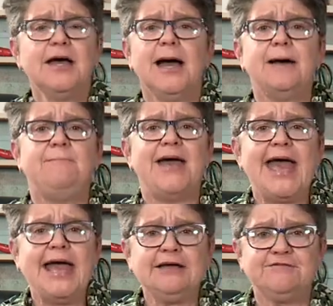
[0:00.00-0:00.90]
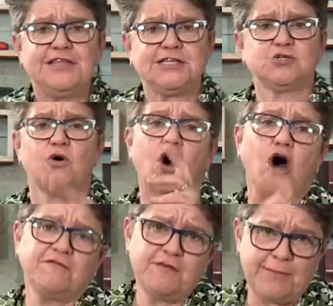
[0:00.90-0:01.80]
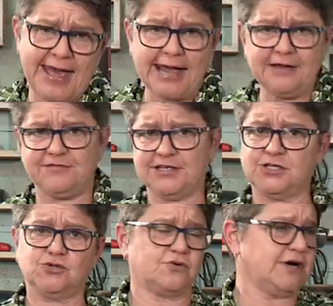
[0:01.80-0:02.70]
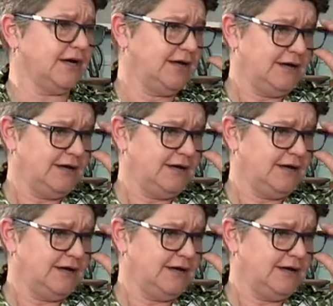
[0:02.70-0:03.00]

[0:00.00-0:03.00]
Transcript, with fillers: a bag of this or half a bag of this or a.